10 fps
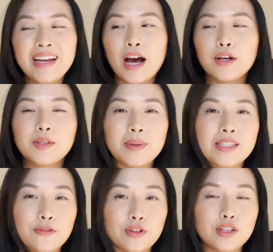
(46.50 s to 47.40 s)
It's a bit
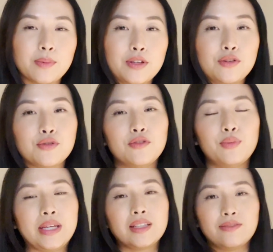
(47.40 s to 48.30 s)
different to my usual
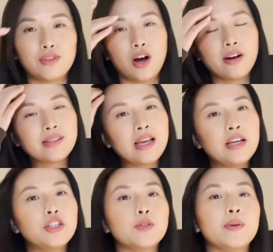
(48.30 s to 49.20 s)
weekly vlogs,
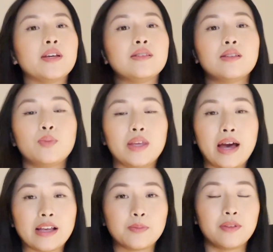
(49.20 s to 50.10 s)
just because this week
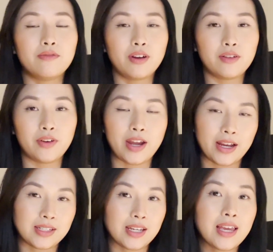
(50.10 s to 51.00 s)
has been very, very
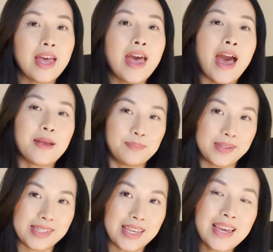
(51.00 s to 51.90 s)
hectic and
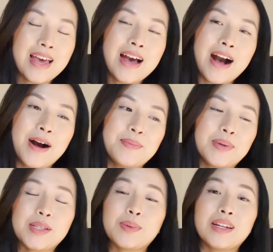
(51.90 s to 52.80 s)
busy,
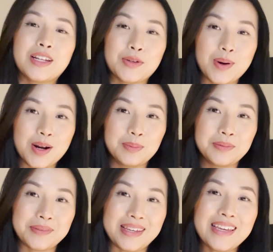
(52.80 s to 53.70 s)
but it's been an
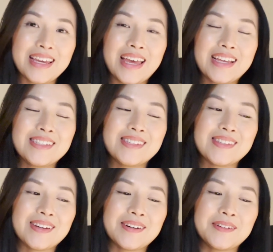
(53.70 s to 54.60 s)
incredible week.
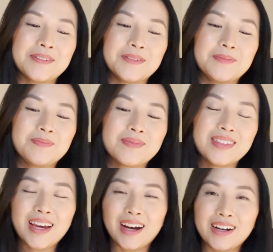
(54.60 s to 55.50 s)
So
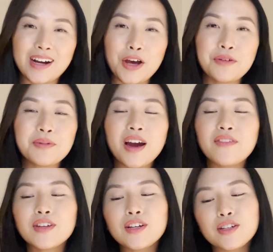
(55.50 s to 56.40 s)
yeah, I hope you're
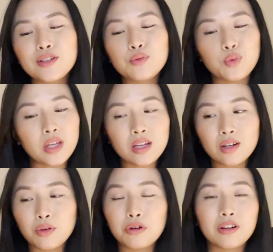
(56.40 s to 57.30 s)
having a good week
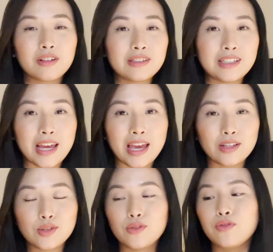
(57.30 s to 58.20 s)
or a good
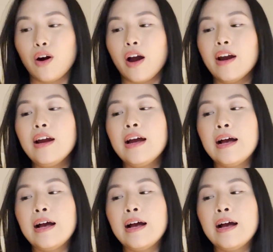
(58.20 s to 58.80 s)
day so far.